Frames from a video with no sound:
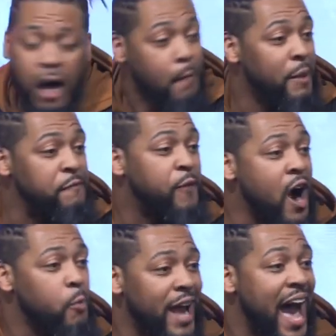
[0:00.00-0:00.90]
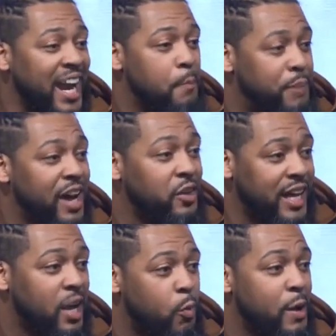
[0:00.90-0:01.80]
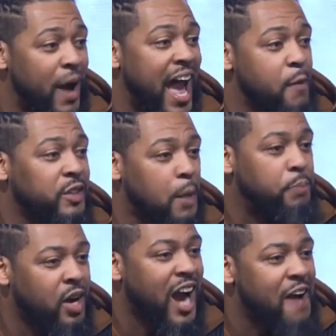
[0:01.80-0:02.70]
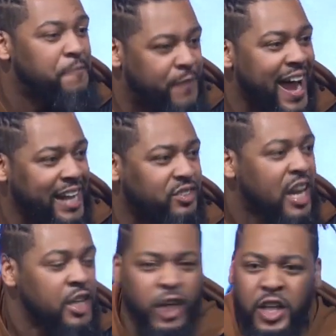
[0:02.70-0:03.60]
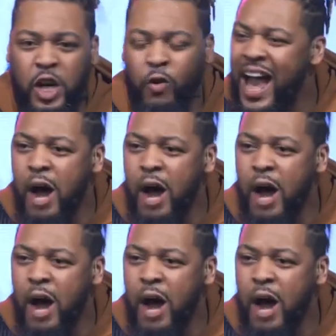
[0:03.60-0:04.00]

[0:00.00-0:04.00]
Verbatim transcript: Before we had a building, we were able to put our faith to the ground